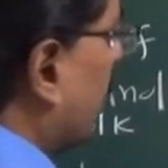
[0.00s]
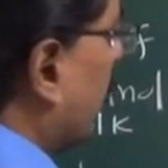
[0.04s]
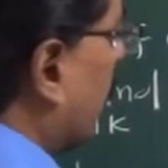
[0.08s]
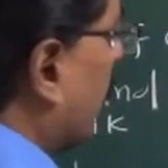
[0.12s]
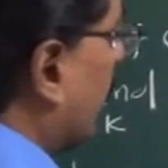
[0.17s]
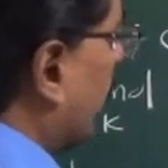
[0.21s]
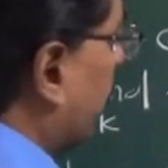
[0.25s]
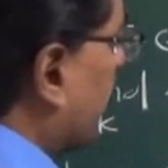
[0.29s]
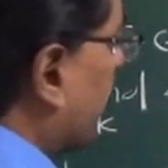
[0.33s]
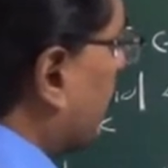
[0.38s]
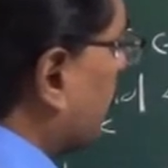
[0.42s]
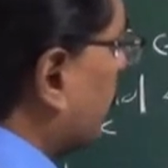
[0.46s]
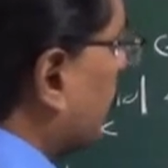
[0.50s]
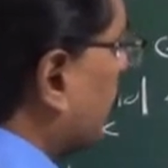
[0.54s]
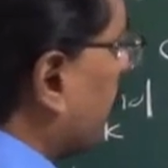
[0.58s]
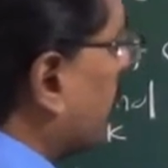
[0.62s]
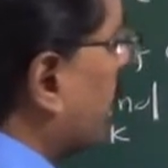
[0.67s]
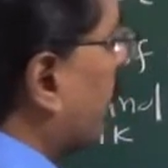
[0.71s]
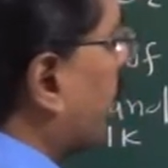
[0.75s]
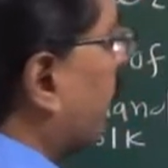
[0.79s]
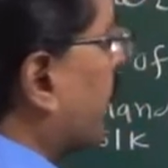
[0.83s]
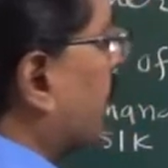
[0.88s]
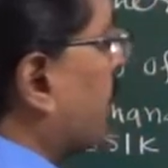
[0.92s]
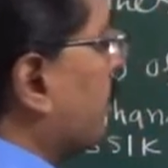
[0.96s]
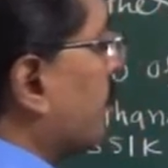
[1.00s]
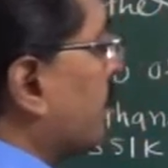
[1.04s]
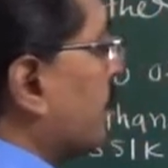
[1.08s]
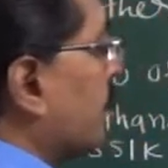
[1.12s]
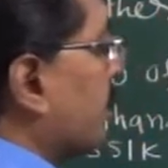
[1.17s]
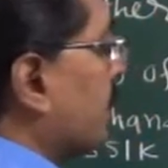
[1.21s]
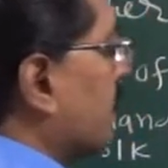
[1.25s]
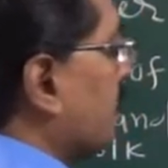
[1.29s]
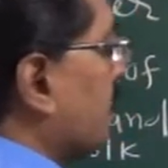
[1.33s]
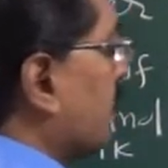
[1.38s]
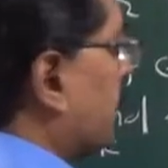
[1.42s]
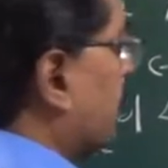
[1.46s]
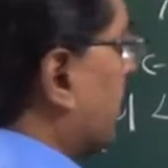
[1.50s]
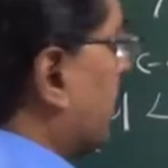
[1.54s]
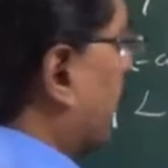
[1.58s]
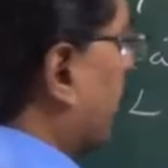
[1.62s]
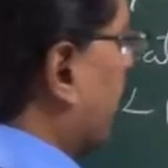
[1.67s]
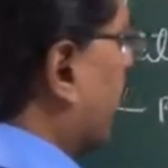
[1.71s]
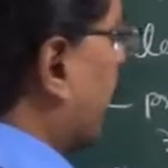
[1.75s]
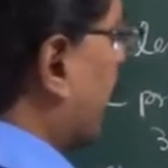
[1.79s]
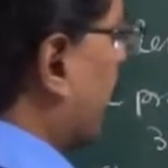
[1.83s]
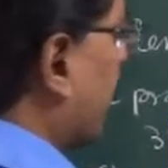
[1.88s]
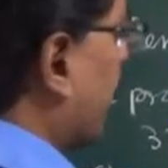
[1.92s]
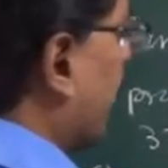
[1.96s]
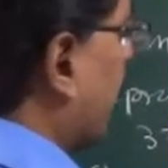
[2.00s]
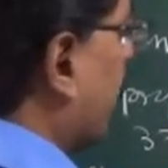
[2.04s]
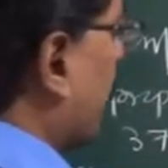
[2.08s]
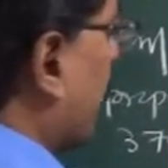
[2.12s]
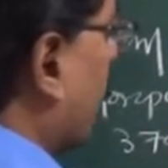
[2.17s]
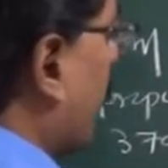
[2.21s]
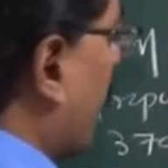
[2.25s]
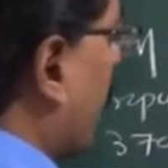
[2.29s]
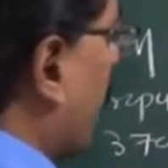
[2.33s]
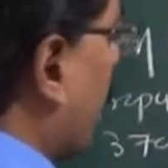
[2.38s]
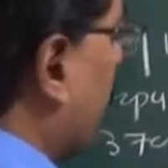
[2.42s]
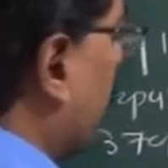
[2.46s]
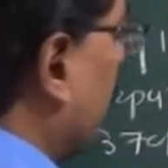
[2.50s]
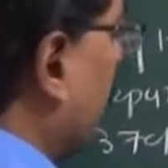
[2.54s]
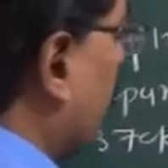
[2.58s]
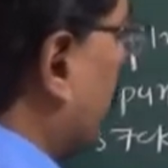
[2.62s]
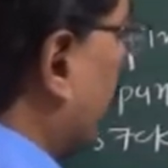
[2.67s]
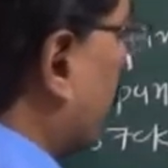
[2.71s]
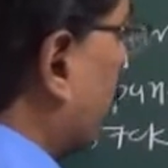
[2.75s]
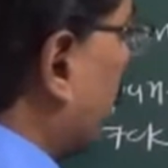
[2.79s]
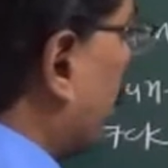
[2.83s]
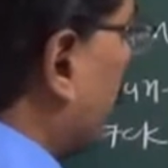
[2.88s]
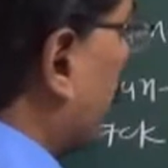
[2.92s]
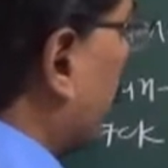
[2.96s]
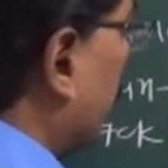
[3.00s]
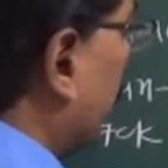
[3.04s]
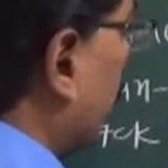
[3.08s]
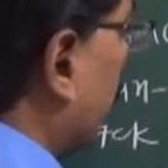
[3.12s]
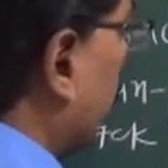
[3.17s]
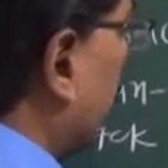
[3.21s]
or as we go from secondary alcohol to